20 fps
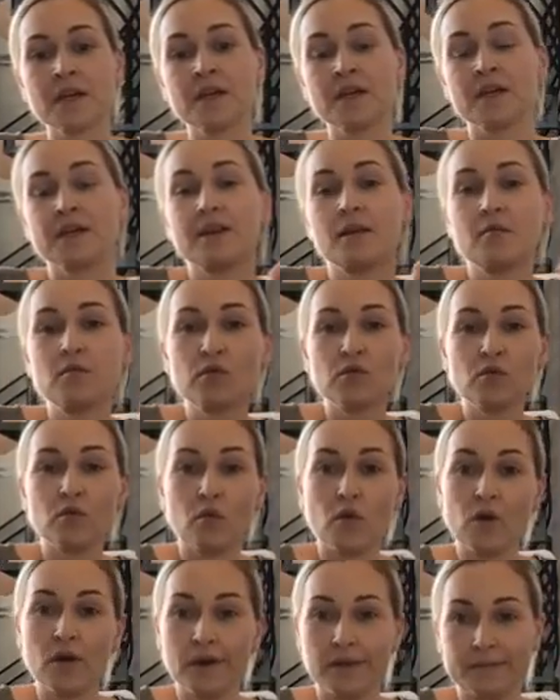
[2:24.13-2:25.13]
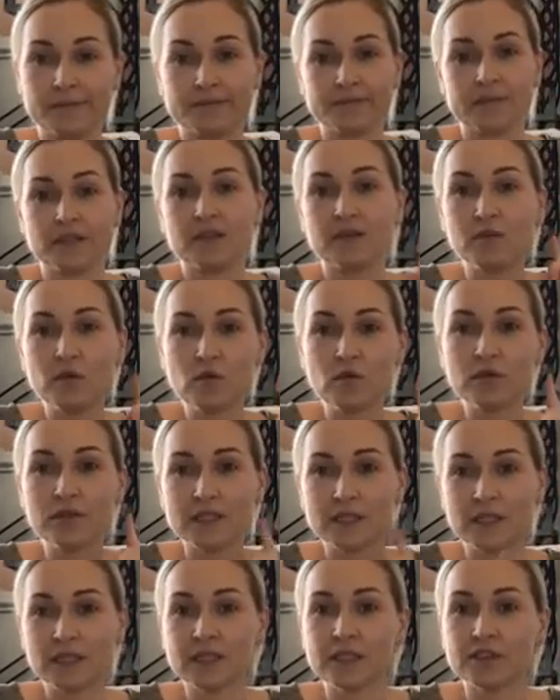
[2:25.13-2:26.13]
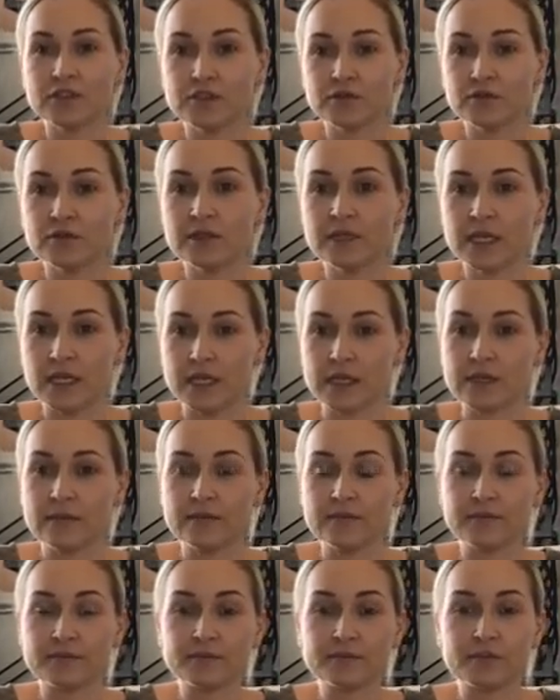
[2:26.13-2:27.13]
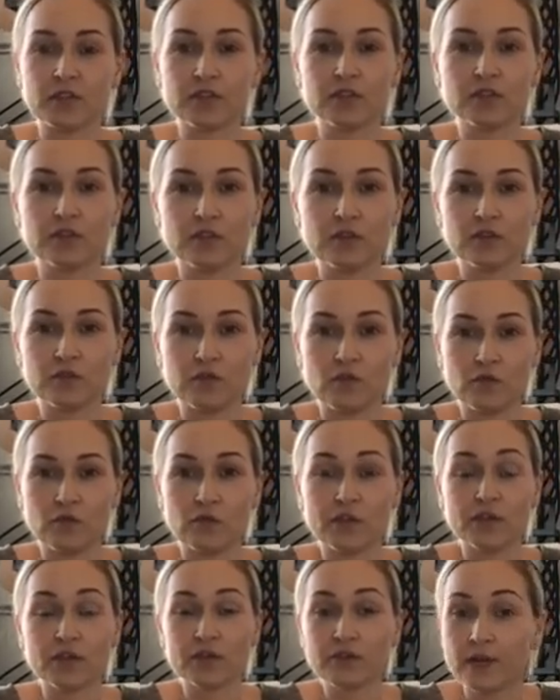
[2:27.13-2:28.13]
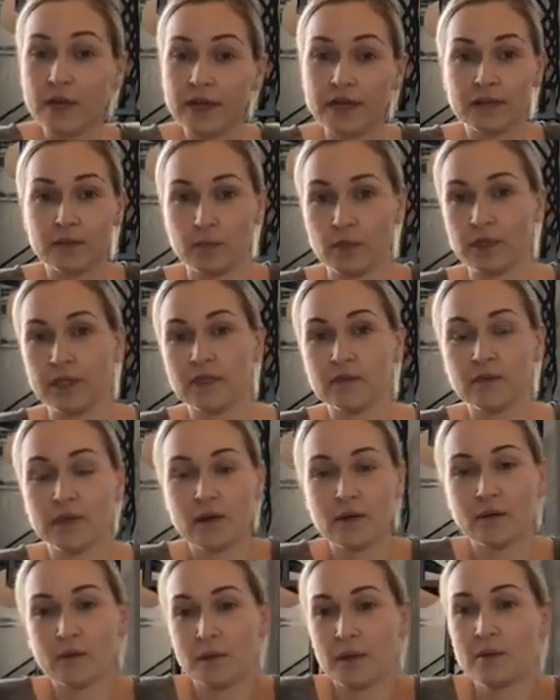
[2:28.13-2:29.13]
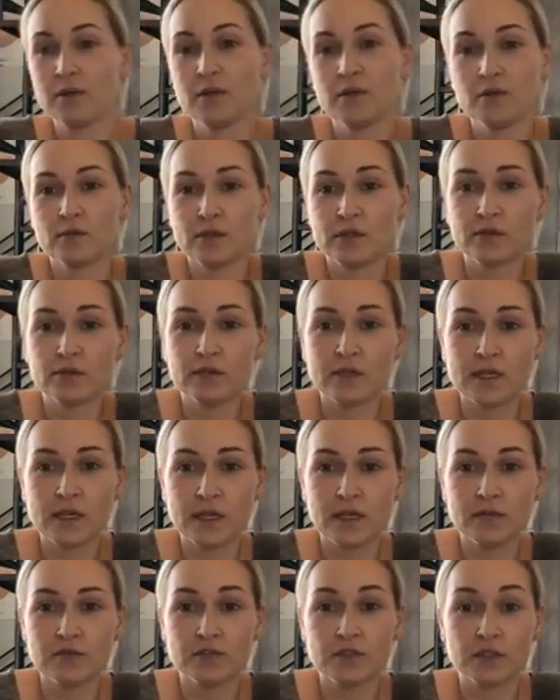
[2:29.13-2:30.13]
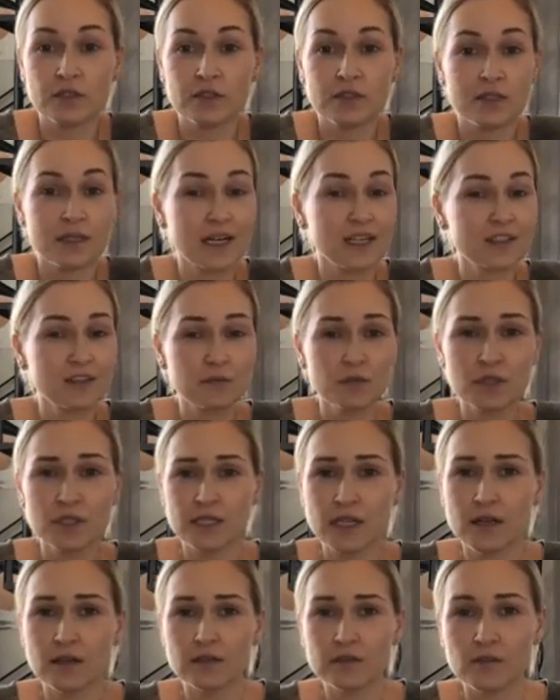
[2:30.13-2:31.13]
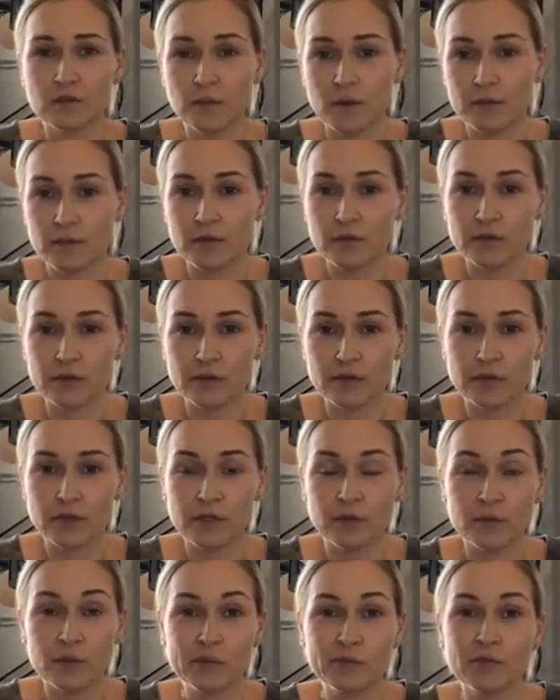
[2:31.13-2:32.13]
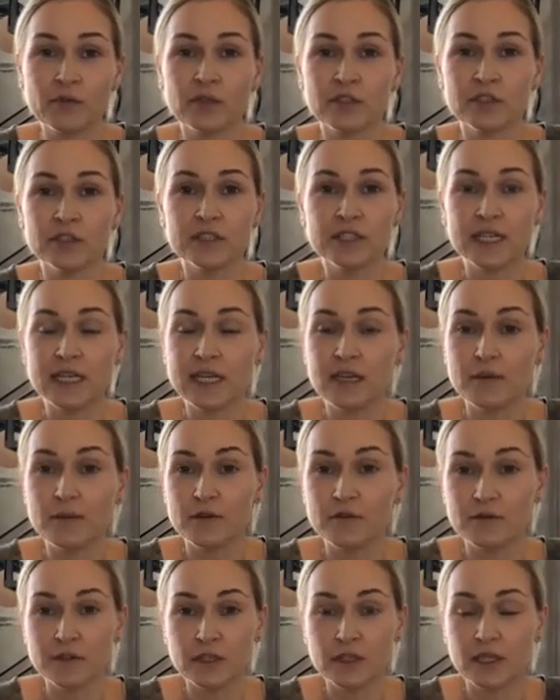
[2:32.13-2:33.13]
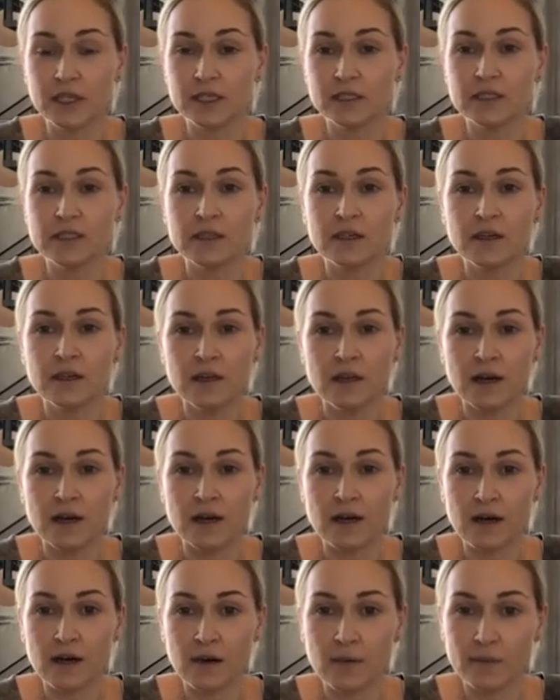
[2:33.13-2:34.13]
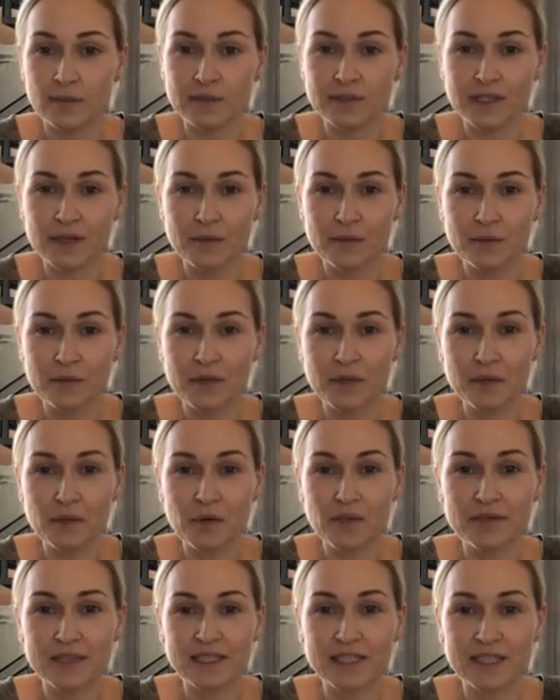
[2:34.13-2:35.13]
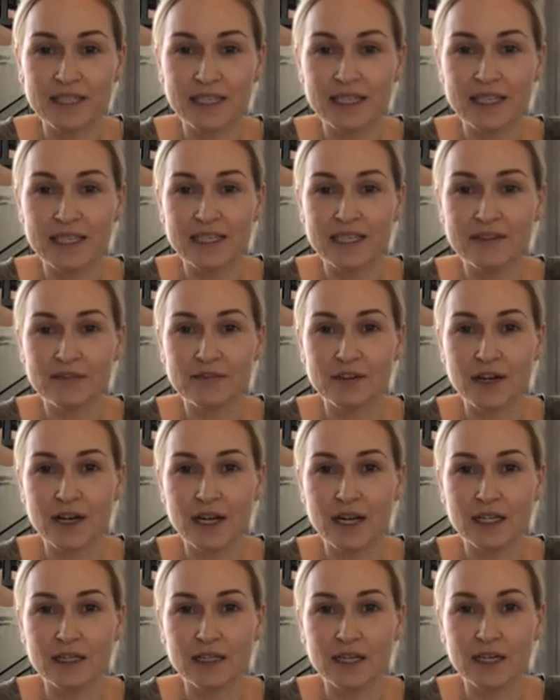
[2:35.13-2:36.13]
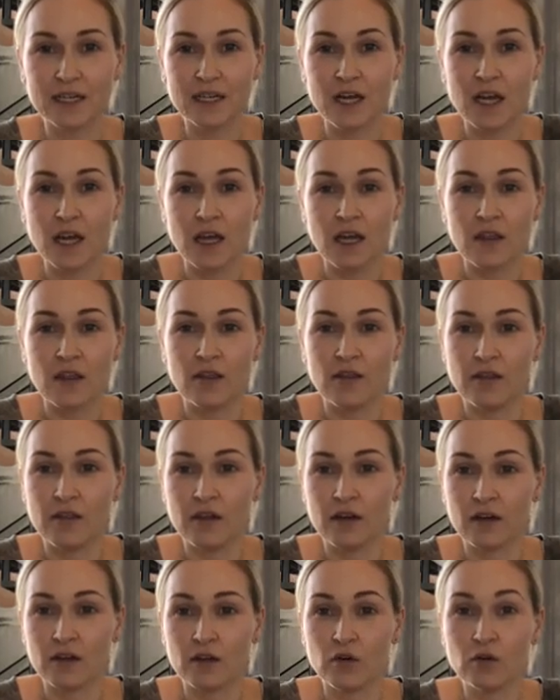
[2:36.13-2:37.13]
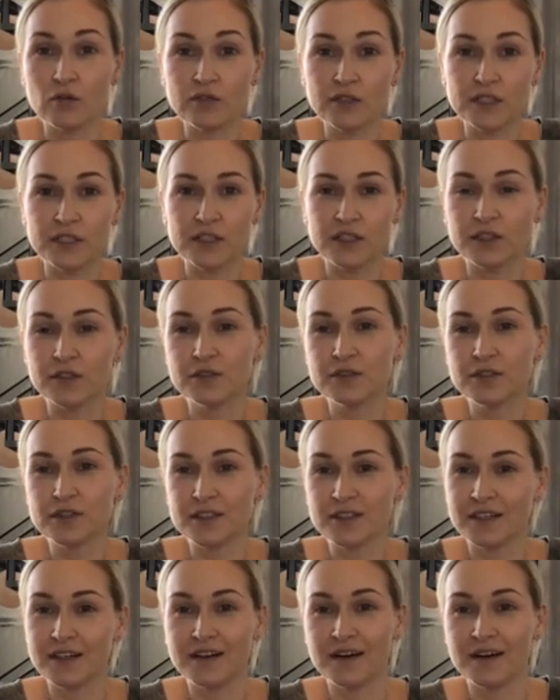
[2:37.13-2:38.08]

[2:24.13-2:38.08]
The number one thing that you need to recruit anybody. Now, maybe you're recruiting just customer sales, or maybe you're recruiting people on your team, affiliates. Some people think they need to find like the golden goose